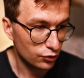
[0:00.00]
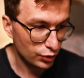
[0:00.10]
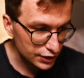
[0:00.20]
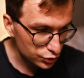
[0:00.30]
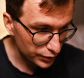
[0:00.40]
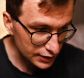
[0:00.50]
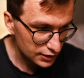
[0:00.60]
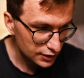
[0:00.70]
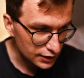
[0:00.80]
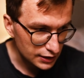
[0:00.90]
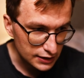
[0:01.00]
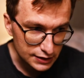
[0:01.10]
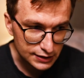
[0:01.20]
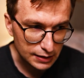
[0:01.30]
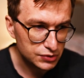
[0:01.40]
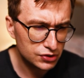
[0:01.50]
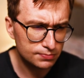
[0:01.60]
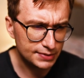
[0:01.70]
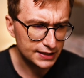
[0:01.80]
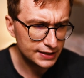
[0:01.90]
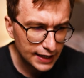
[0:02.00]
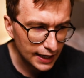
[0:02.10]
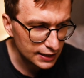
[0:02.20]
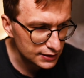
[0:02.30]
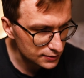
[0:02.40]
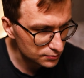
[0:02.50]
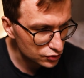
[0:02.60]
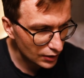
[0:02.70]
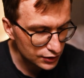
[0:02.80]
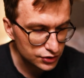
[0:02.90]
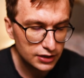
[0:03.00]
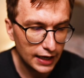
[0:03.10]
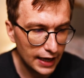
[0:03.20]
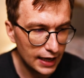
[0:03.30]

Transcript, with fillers: Rage Quit seems to be gaining some traction,